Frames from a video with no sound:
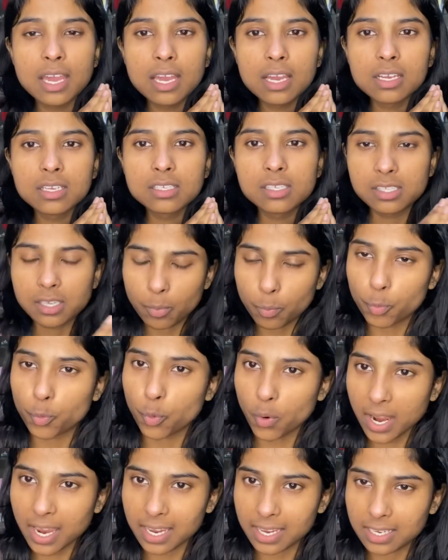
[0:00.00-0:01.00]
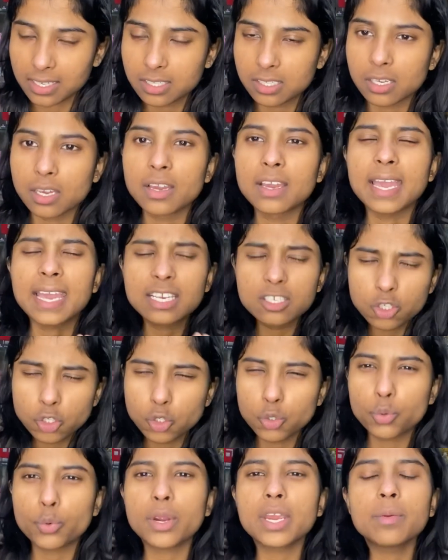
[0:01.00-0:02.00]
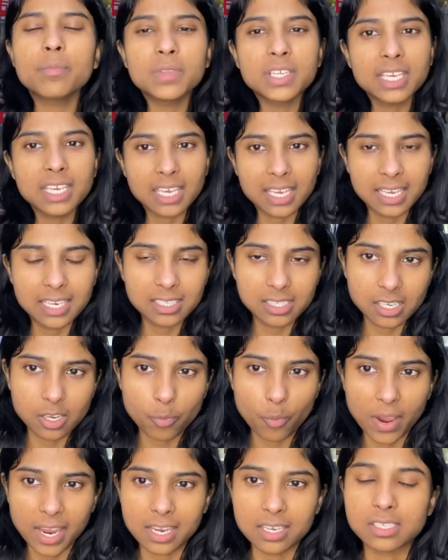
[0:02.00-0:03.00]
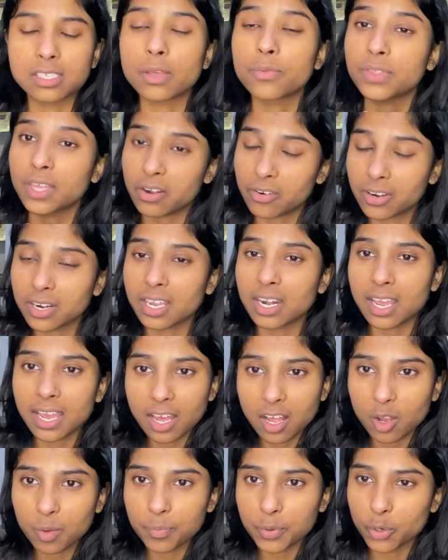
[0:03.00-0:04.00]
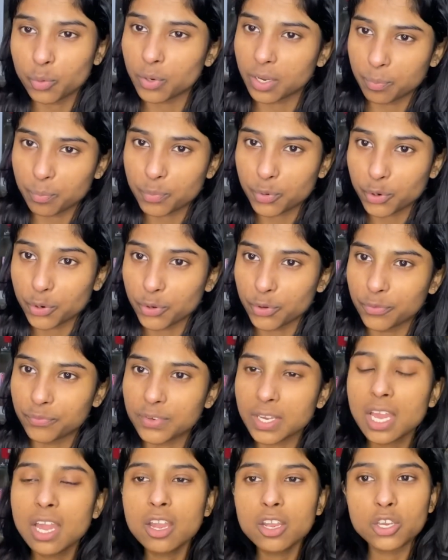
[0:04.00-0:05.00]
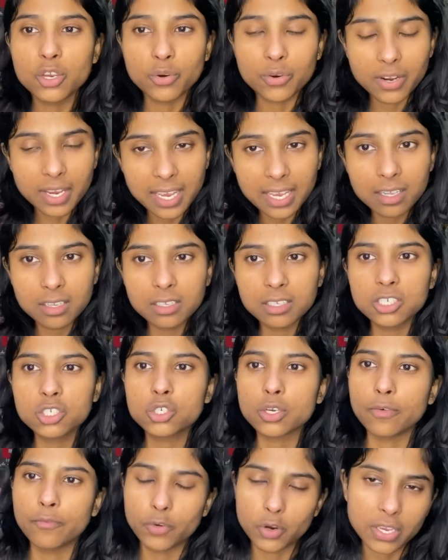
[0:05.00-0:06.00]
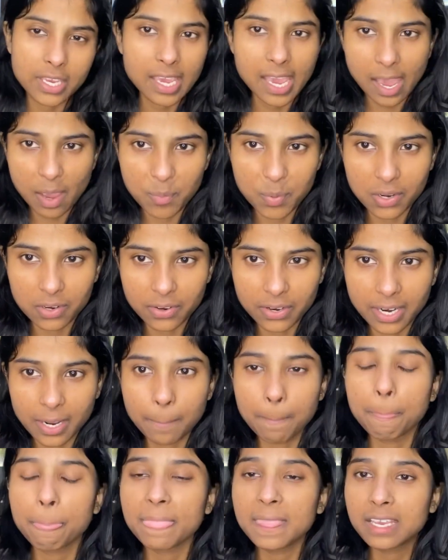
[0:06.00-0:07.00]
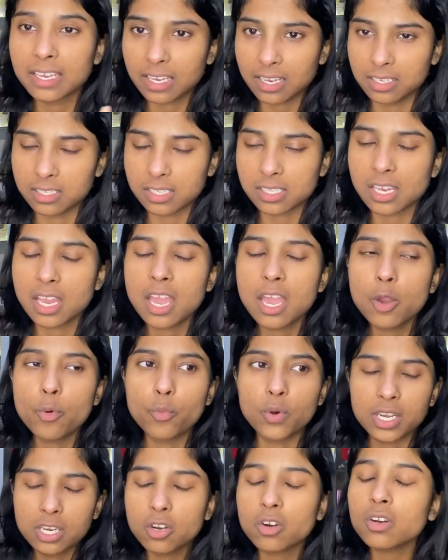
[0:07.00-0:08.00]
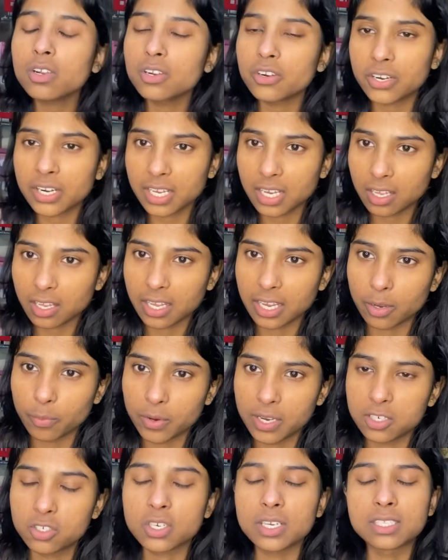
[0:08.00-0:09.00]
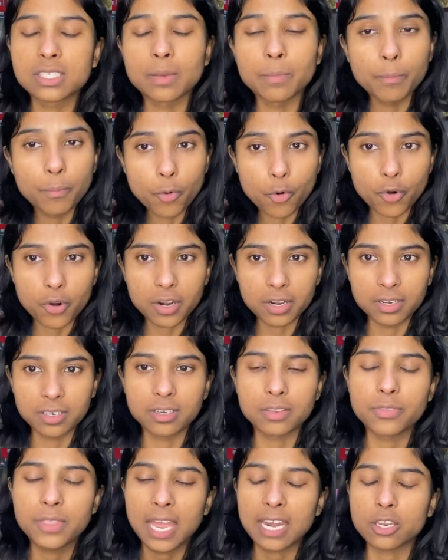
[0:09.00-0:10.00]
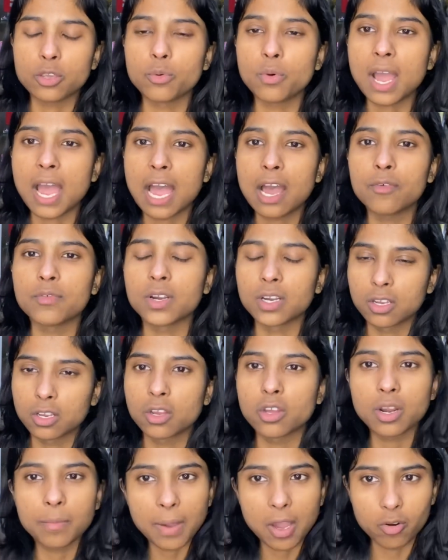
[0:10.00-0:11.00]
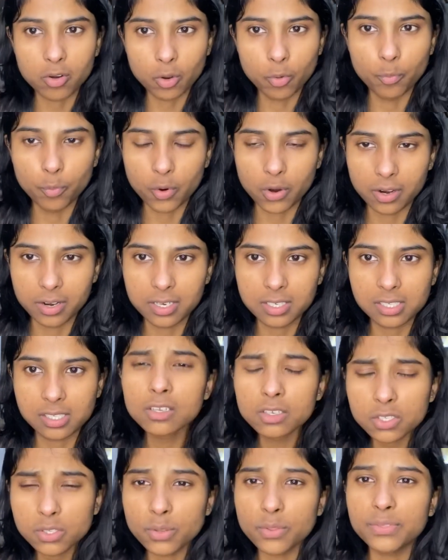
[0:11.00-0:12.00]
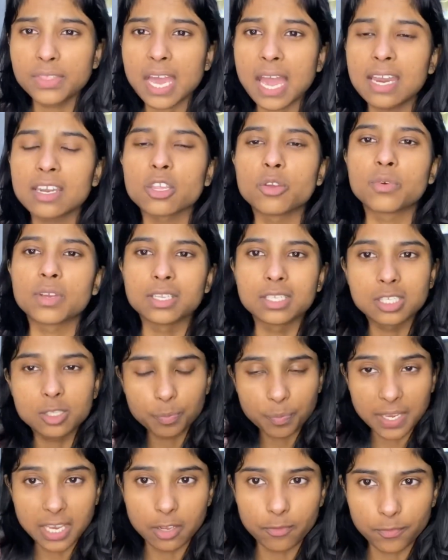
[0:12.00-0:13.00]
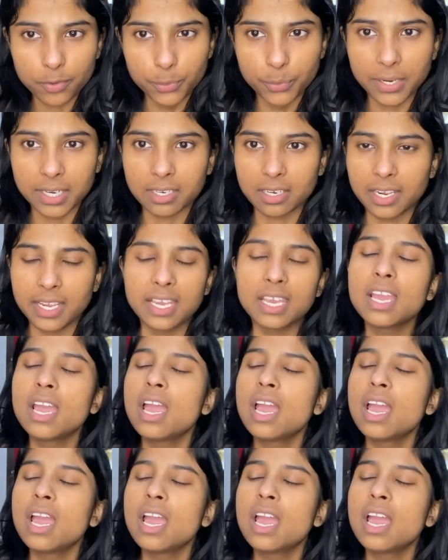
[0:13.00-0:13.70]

some ways, extremely easy ways that are going to help you improve your English vocabulary. Because when you're learning a language, it's important that you have a good amount of words so that you can speak fluently,